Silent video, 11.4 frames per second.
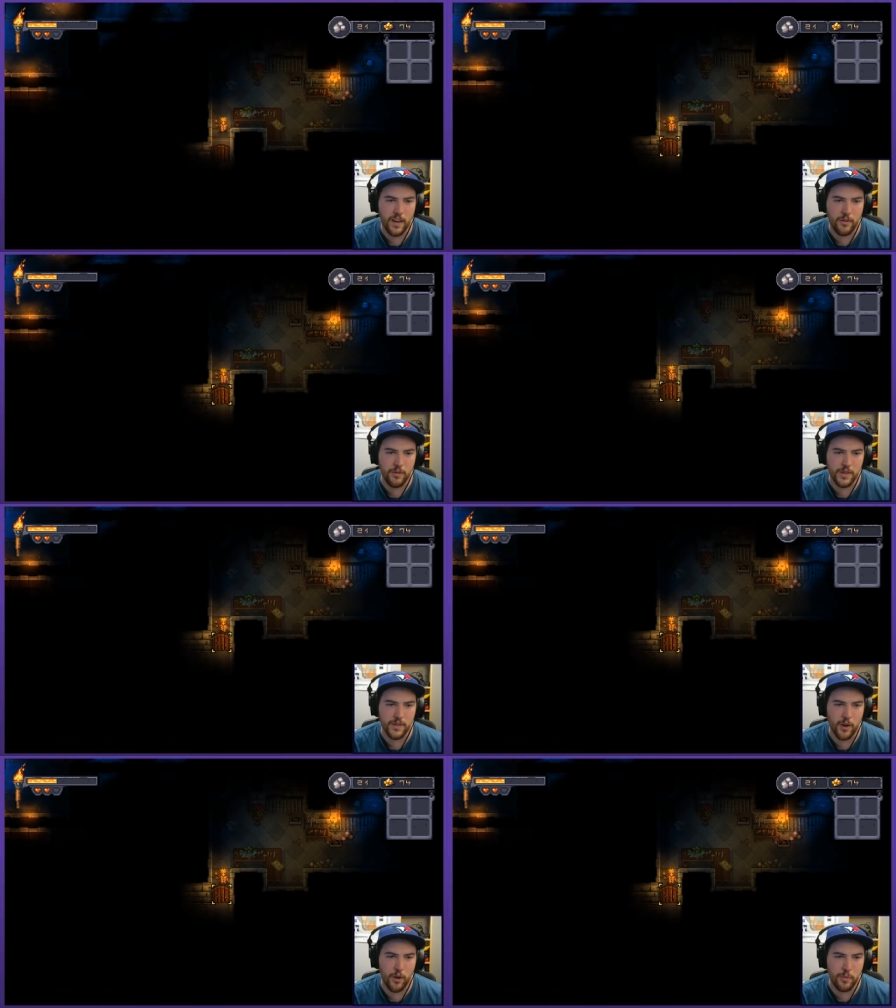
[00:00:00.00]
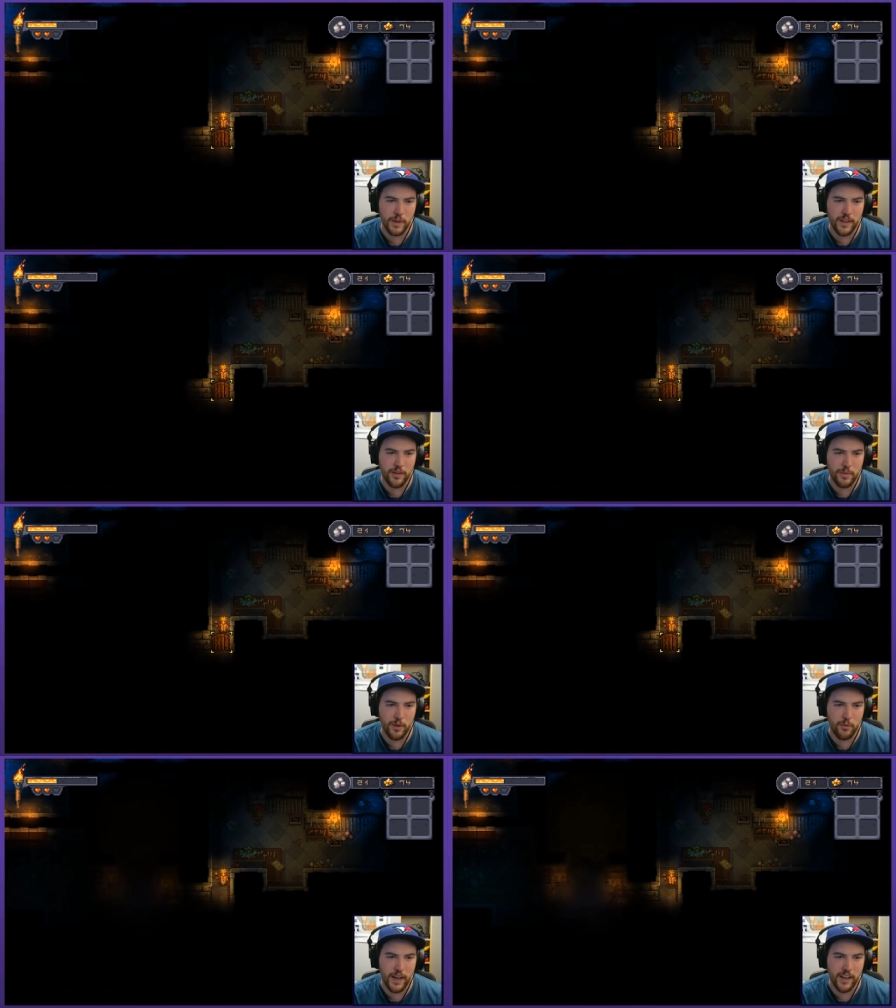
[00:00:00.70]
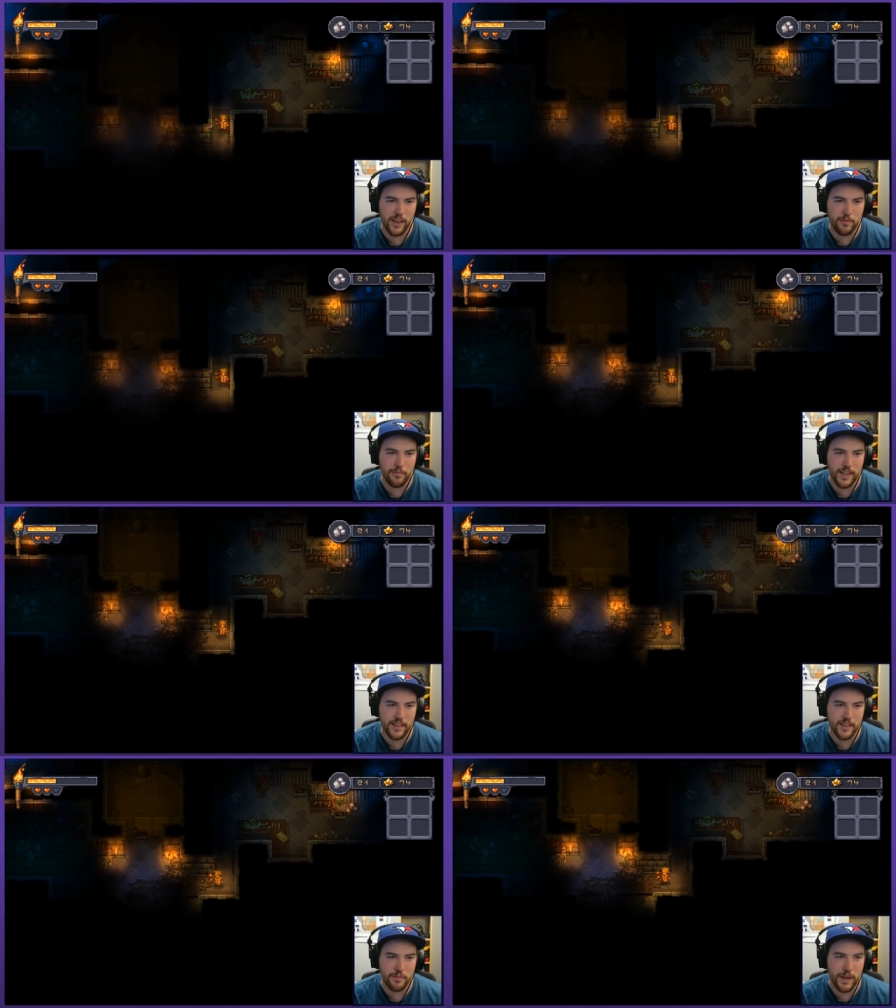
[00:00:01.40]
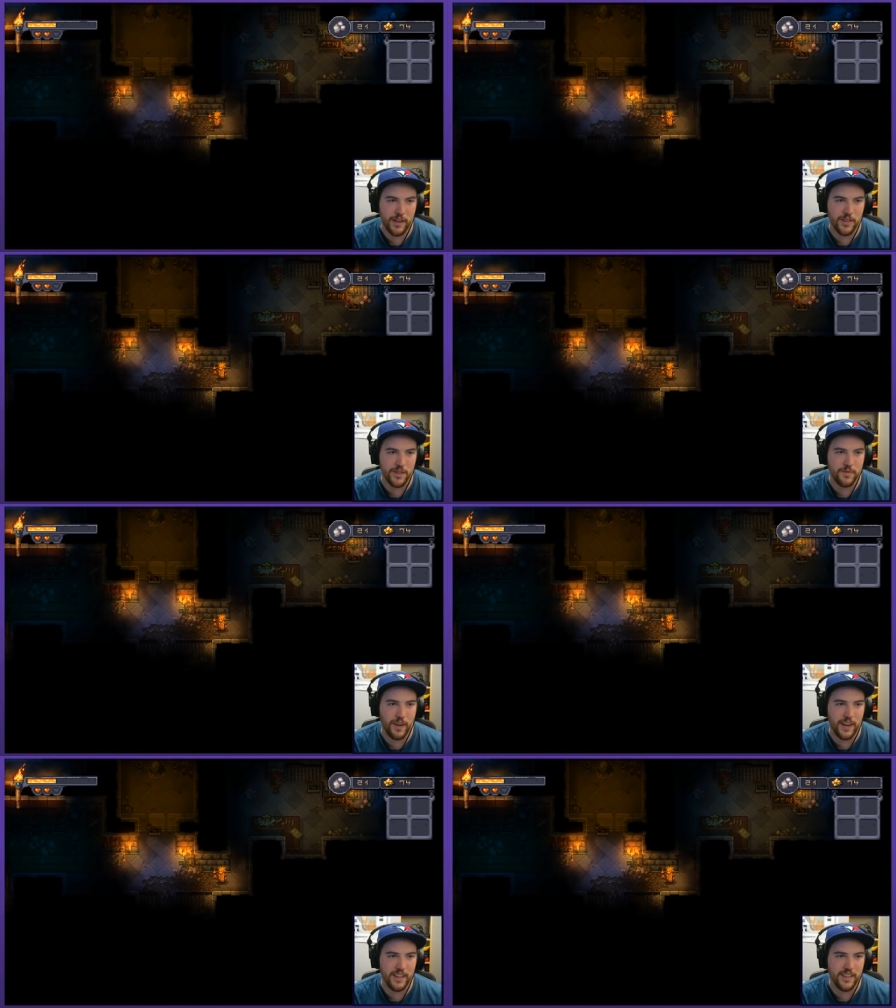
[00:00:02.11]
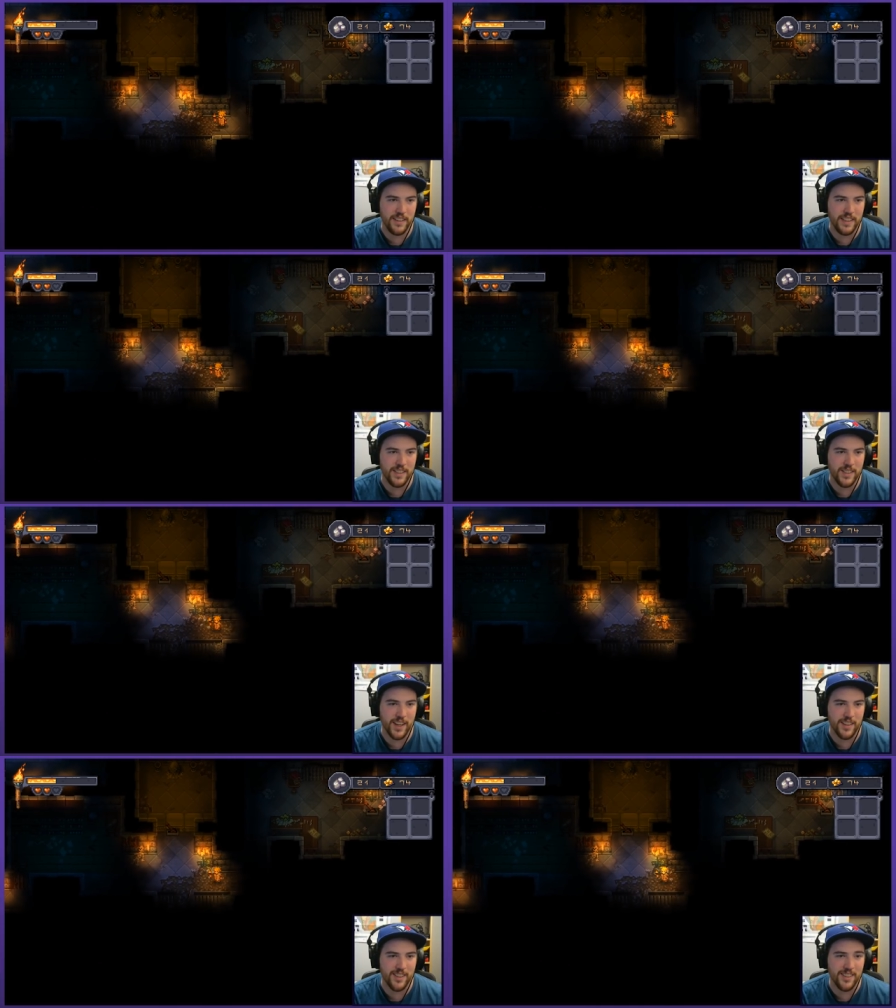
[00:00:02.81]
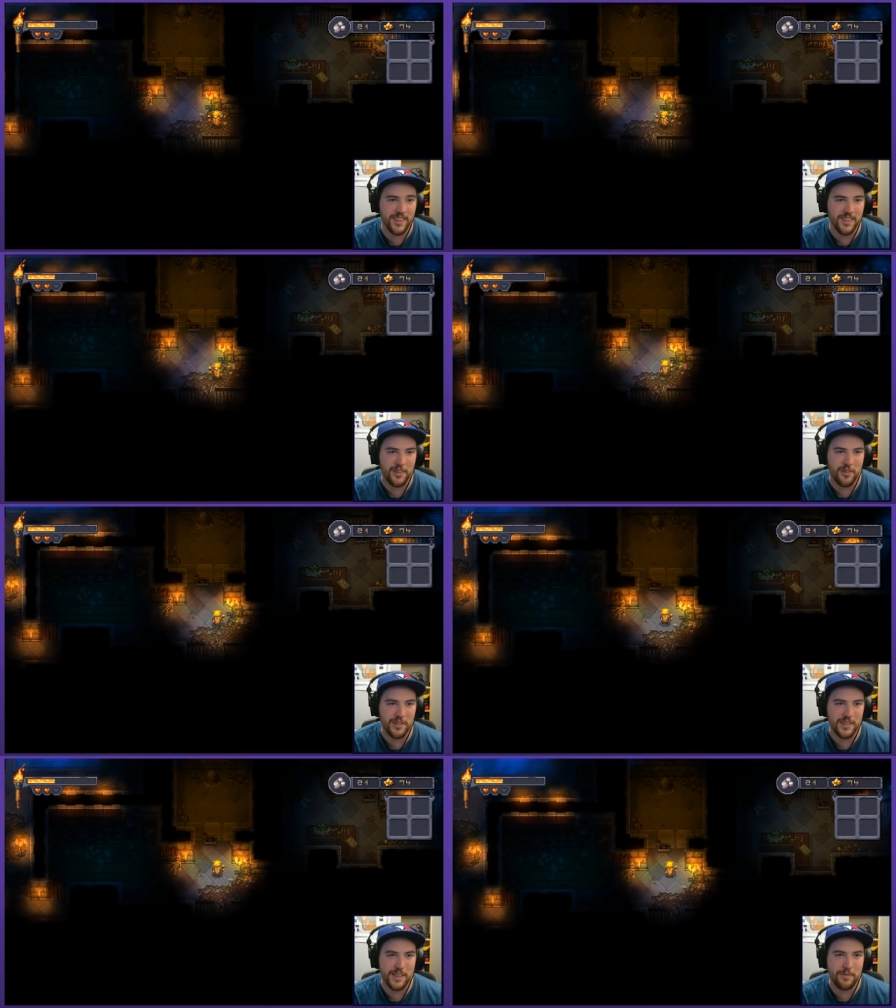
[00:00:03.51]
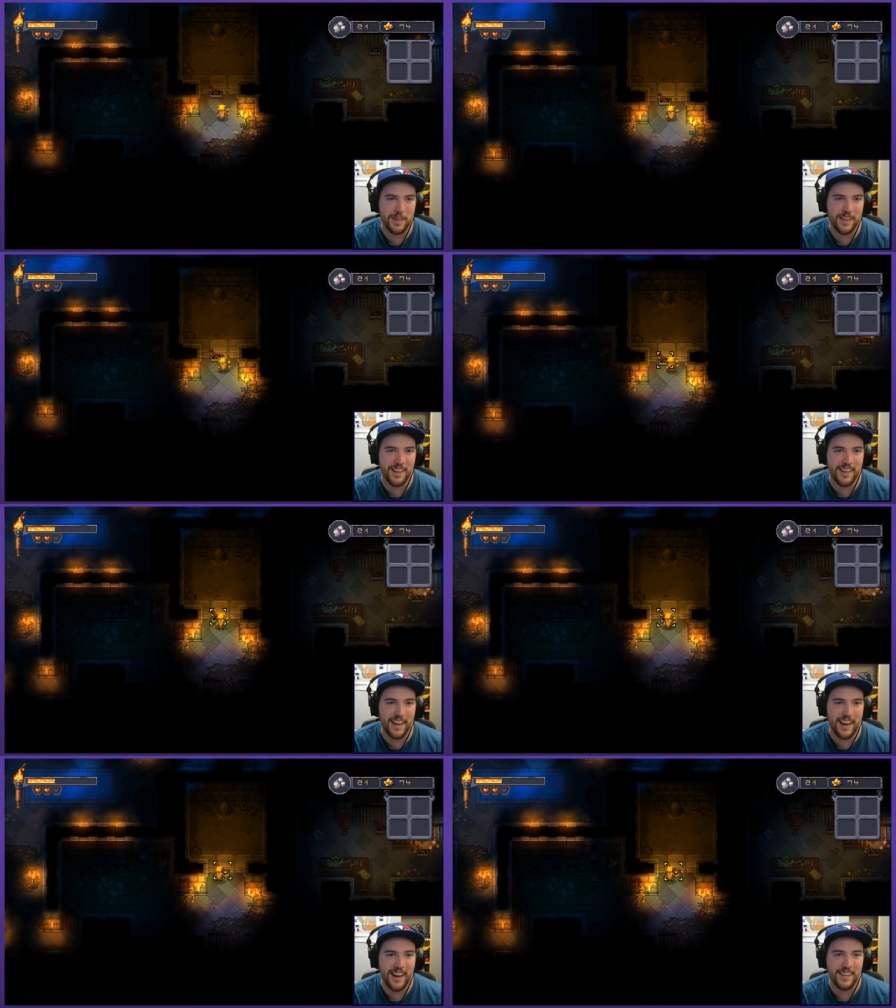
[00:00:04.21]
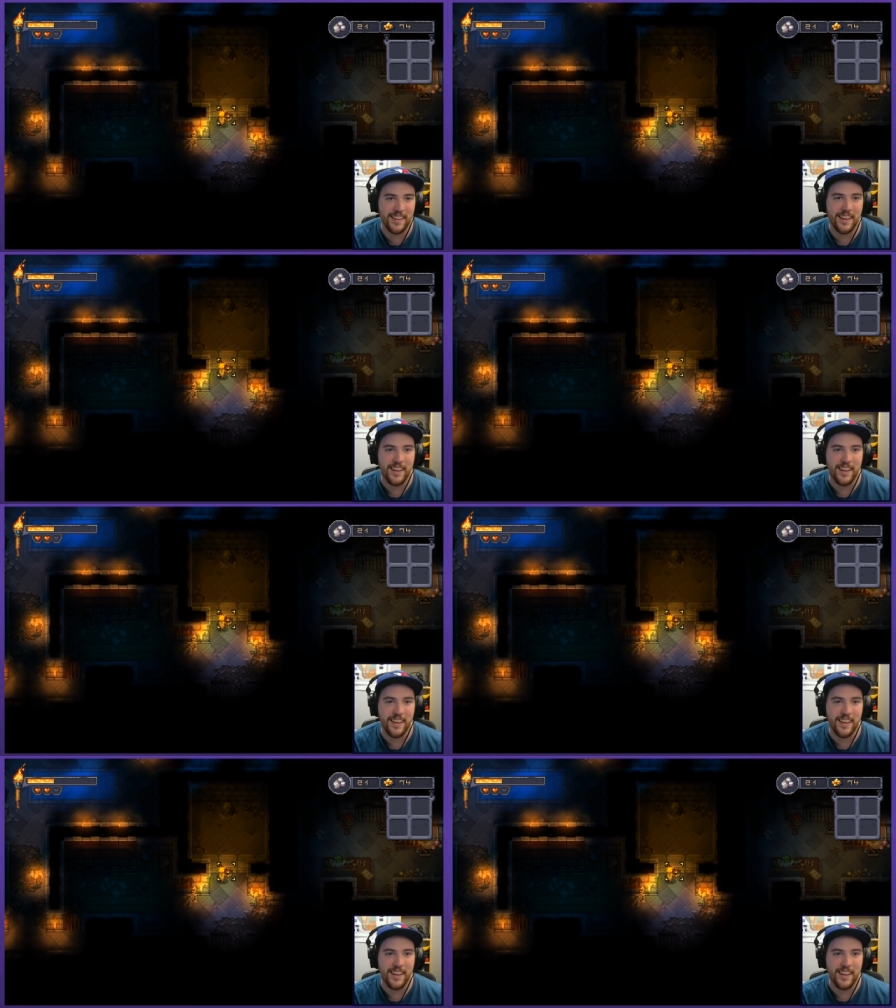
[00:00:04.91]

I was hoping there'd be a way I could make the spiders fight each other or something like that.